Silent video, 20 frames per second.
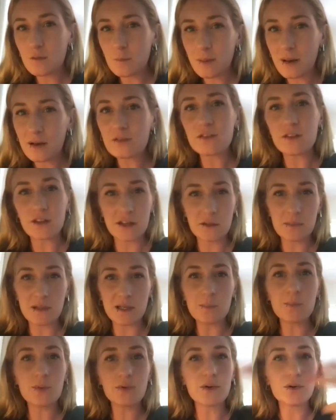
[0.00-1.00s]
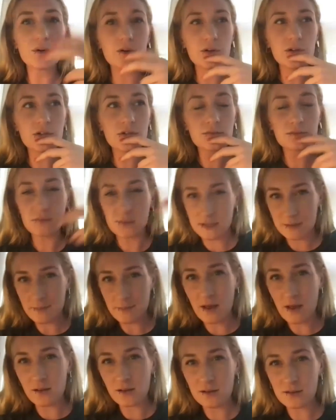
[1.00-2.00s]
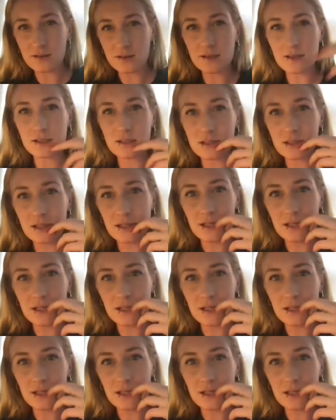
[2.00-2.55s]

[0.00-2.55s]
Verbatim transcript: about seeing people, smells.